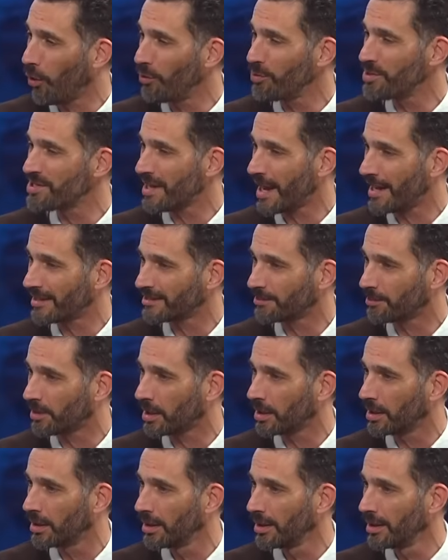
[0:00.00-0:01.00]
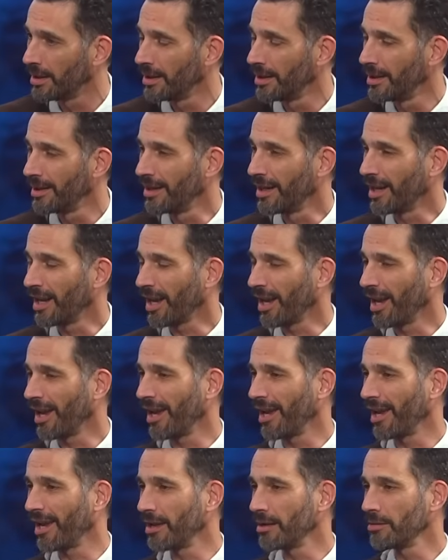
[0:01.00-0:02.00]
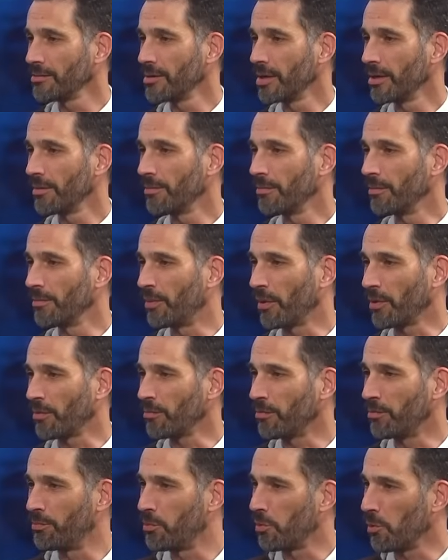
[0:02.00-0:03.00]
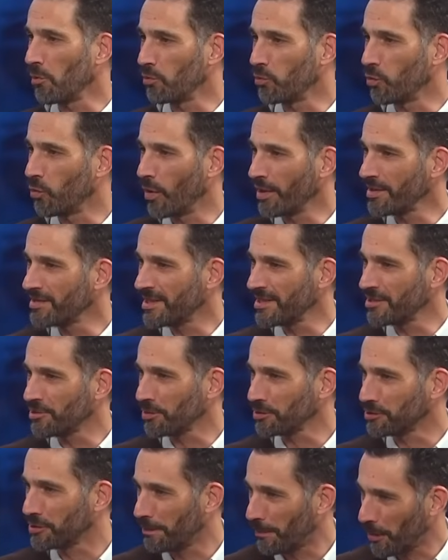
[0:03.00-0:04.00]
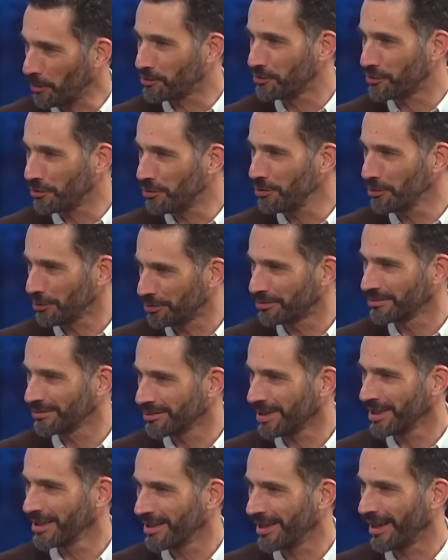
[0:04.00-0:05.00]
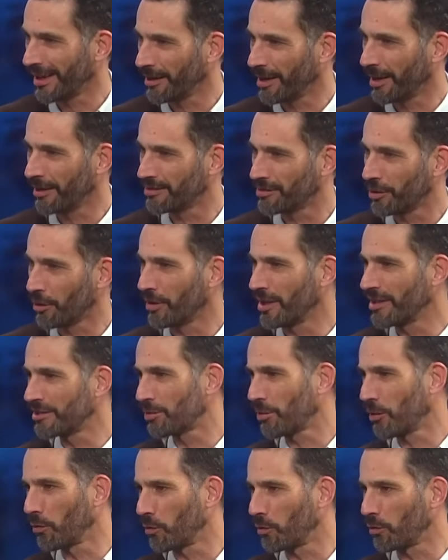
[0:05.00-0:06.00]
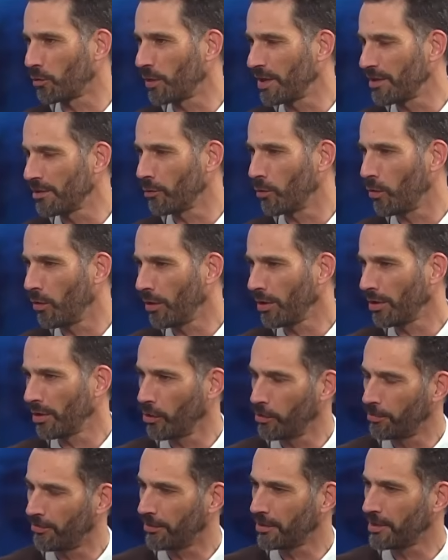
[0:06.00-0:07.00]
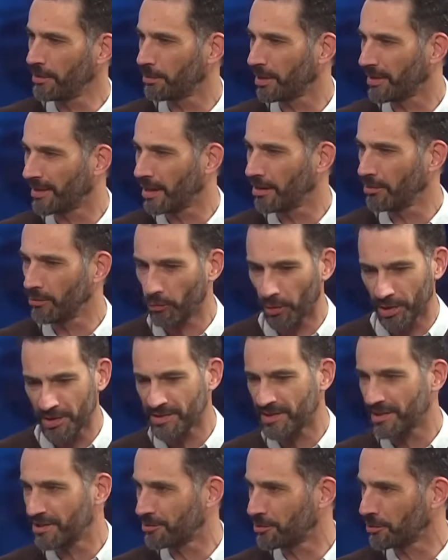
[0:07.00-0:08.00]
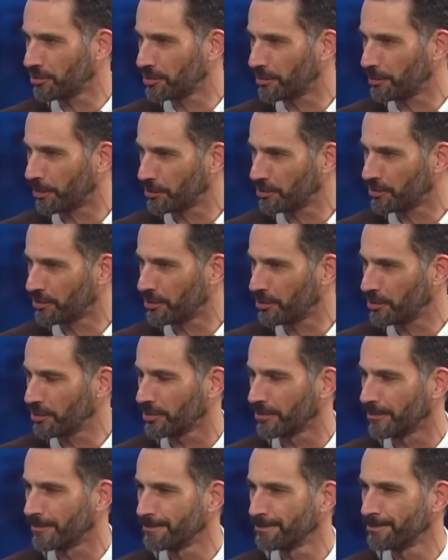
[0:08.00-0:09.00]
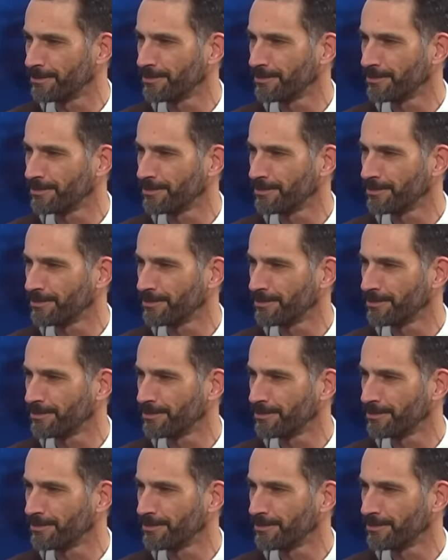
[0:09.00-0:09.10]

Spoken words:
always ask me, but what is Israel supposed to do, right? So Israel will win the war, hopefully, but then what is Israel supposed to do?